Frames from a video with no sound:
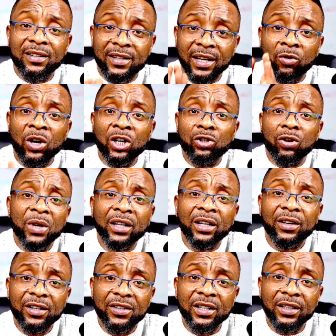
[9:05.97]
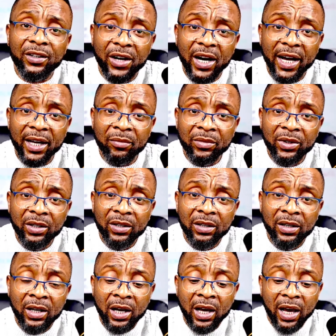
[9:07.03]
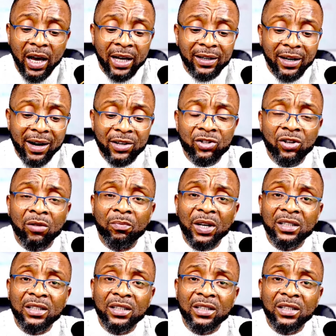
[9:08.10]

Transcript: going to be increase in crime, and there are some petty